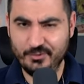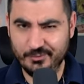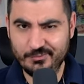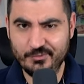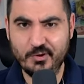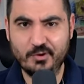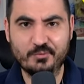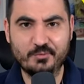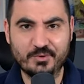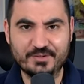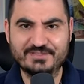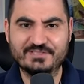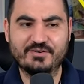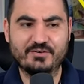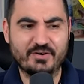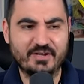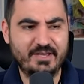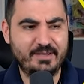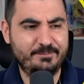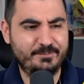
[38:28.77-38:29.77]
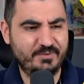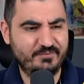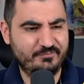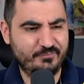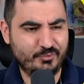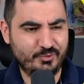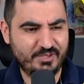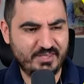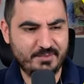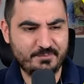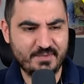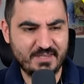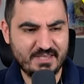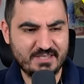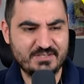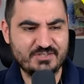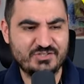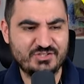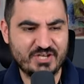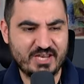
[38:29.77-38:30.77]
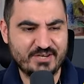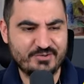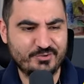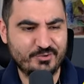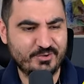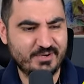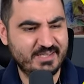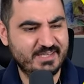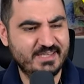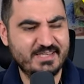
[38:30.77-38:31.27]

you know what's gonna happen for him in January.